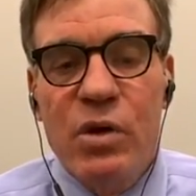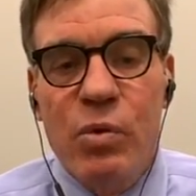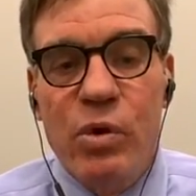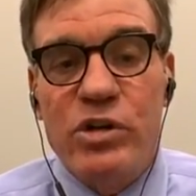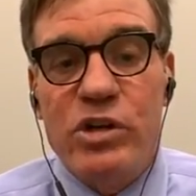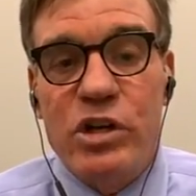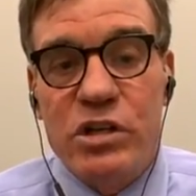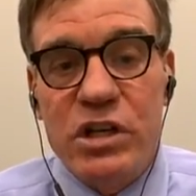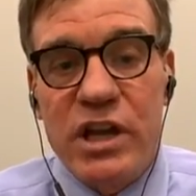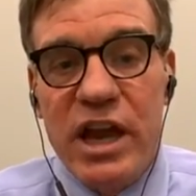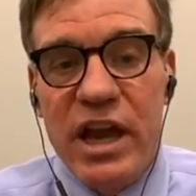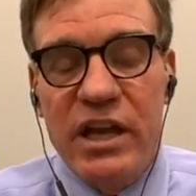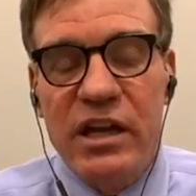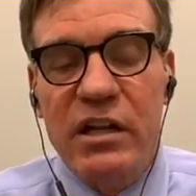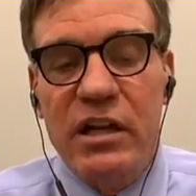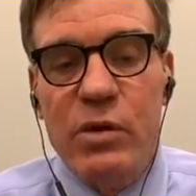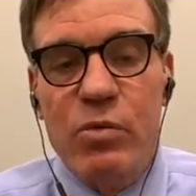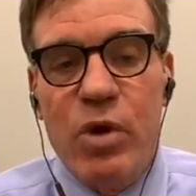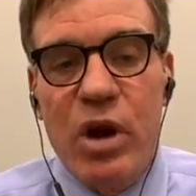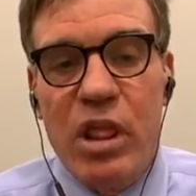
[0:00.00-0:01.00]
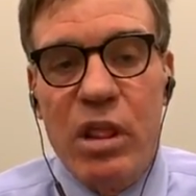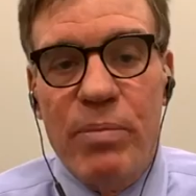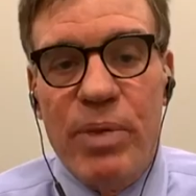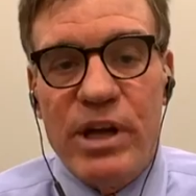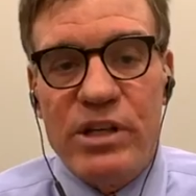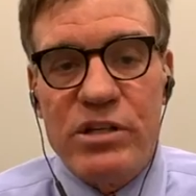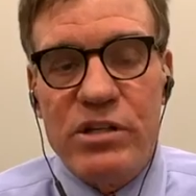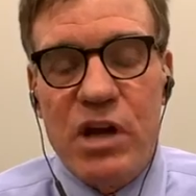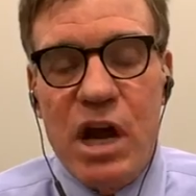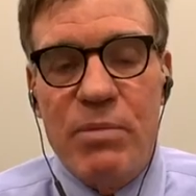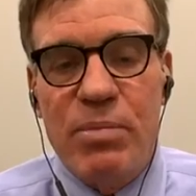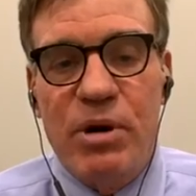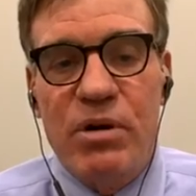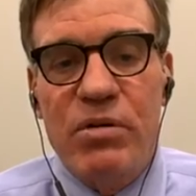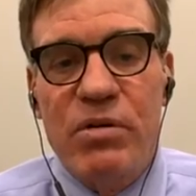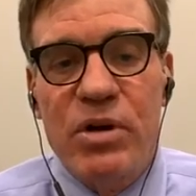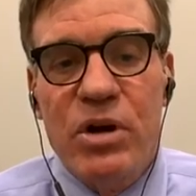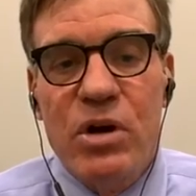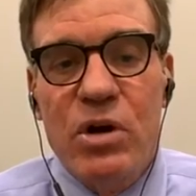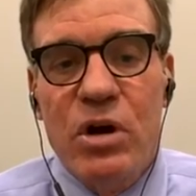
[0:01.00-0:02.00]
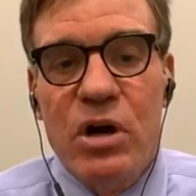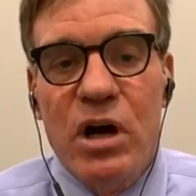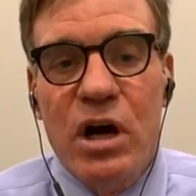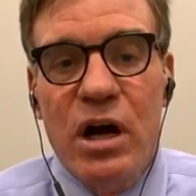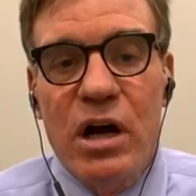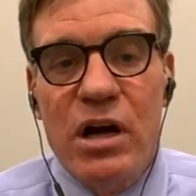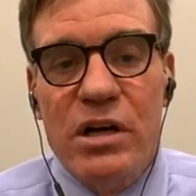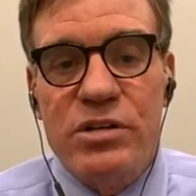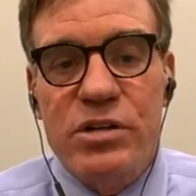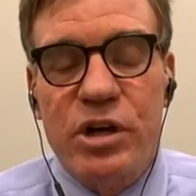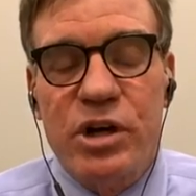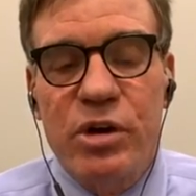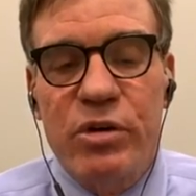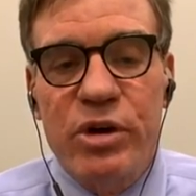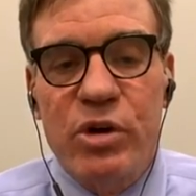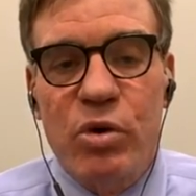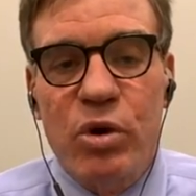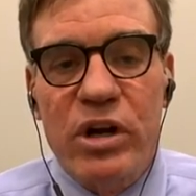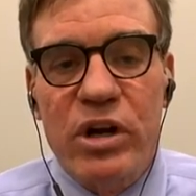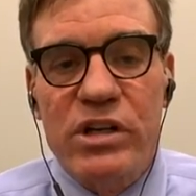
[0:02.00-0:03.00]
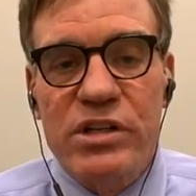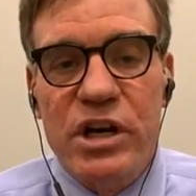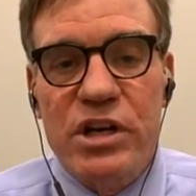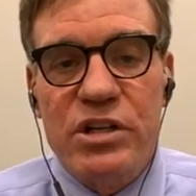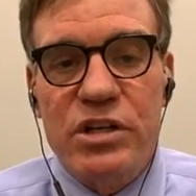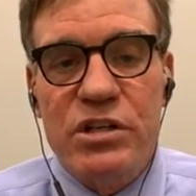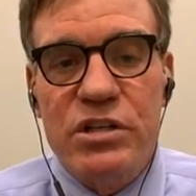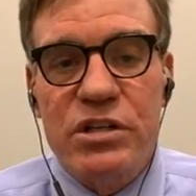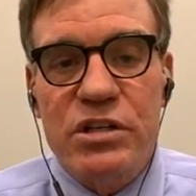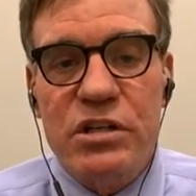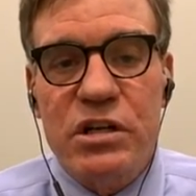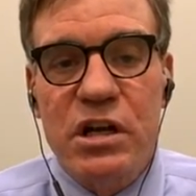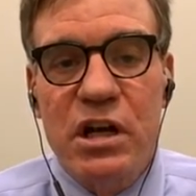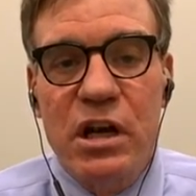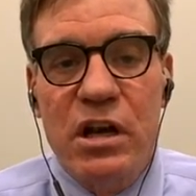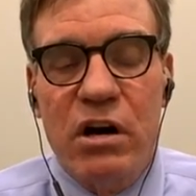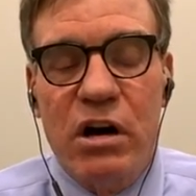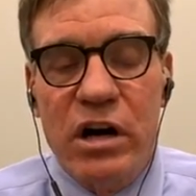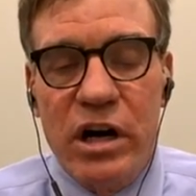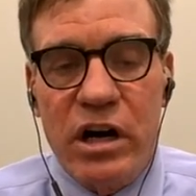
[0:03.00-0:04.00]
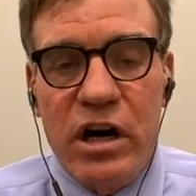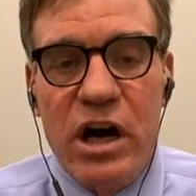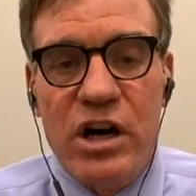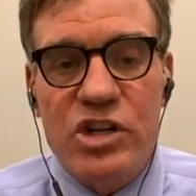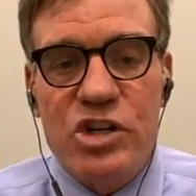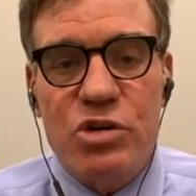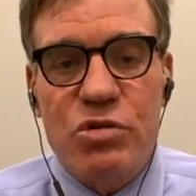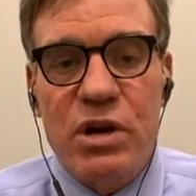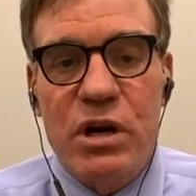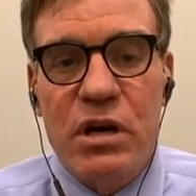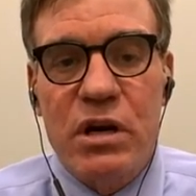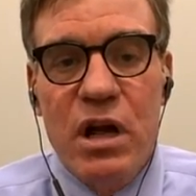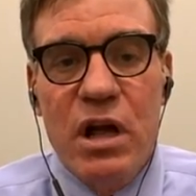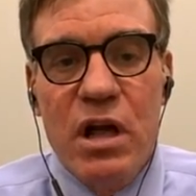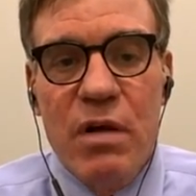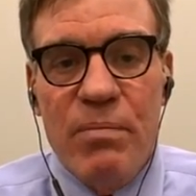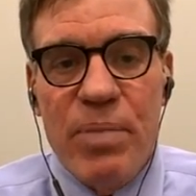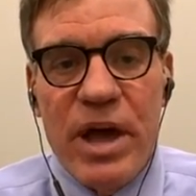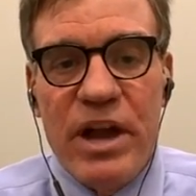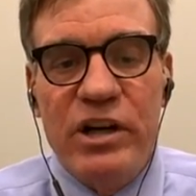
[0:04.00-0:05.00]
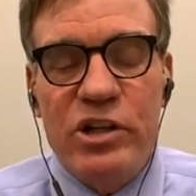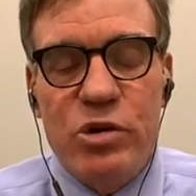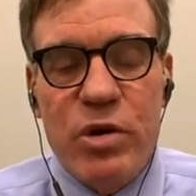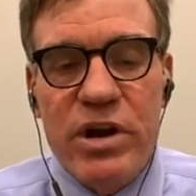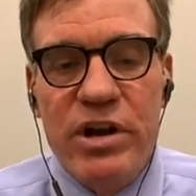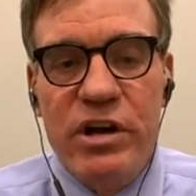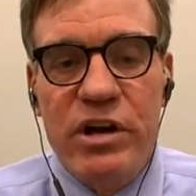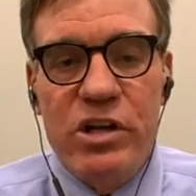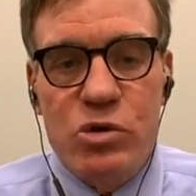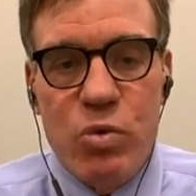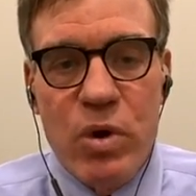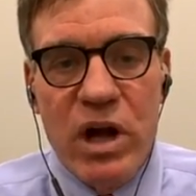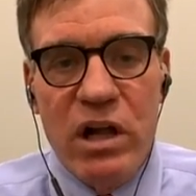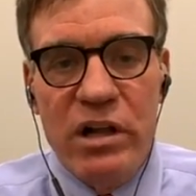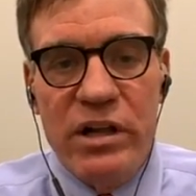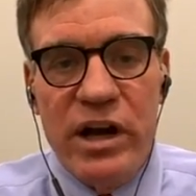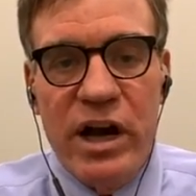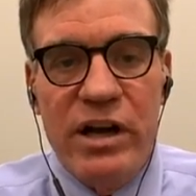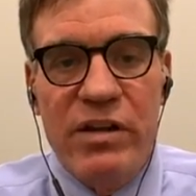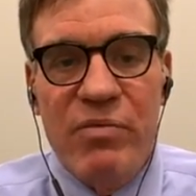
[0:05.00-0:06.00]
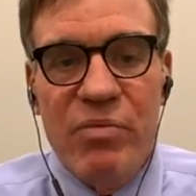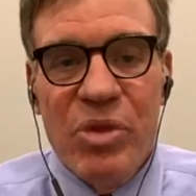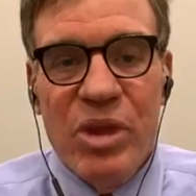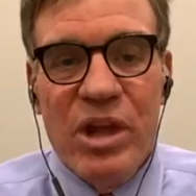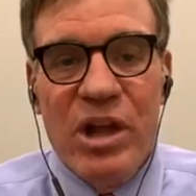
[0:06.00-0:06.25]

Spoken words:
which is candidly one of the best cyber security organizations in our country, penetrated as well. And